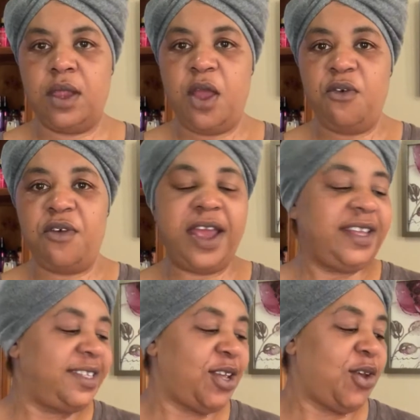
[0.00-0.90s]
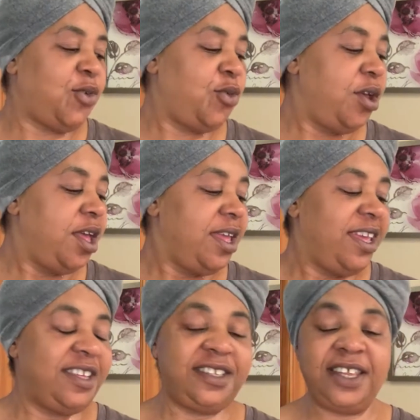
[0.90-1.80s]
Alright so
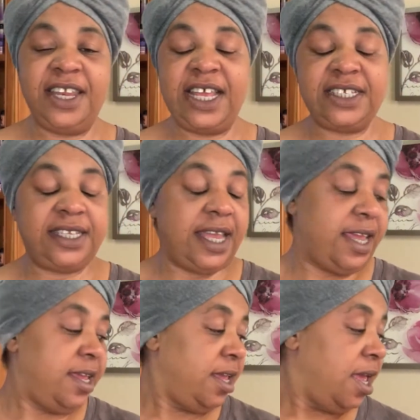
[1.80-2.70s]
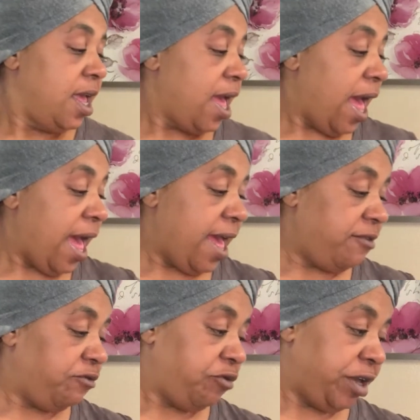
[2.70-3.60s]
it's the next day. I
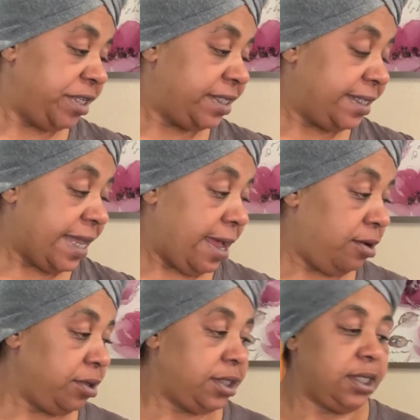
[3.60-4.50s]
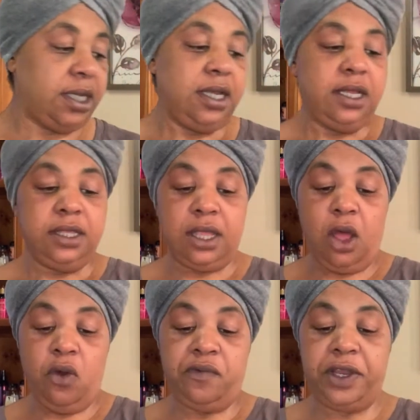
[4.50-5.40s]
have rinsed out the
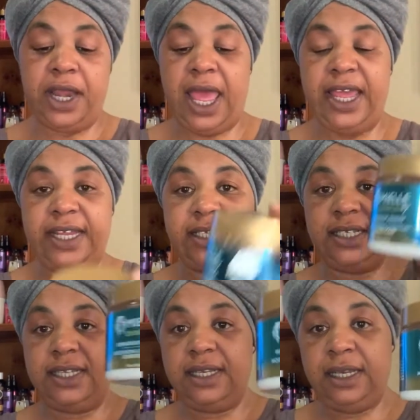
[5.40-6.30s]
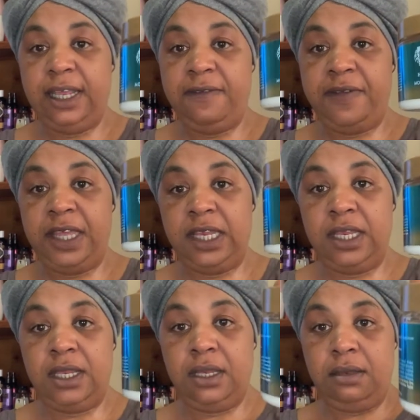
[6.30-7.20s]
overnight
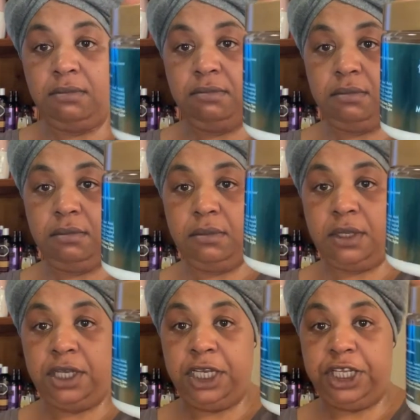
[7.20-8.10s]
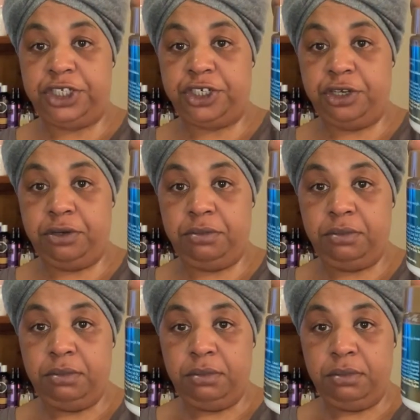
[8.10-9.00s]
leave-in conditioner.
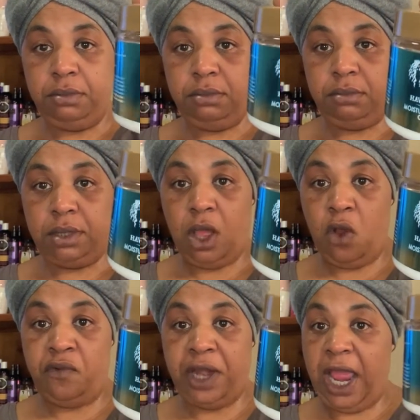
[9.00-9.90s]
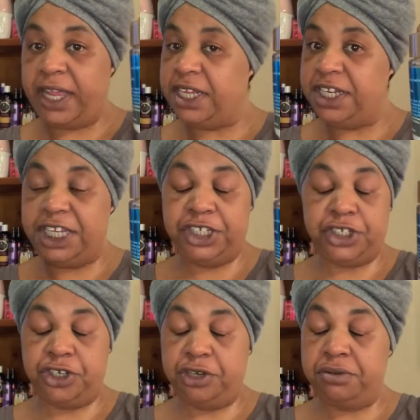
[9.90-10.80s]
The overnight
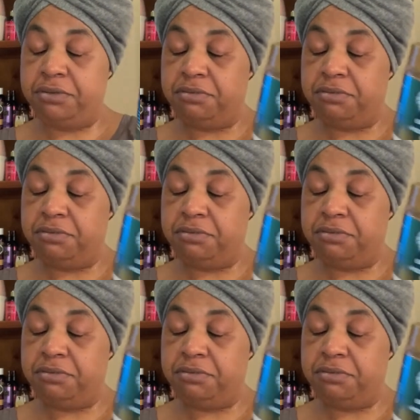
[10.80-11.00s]
conditioner.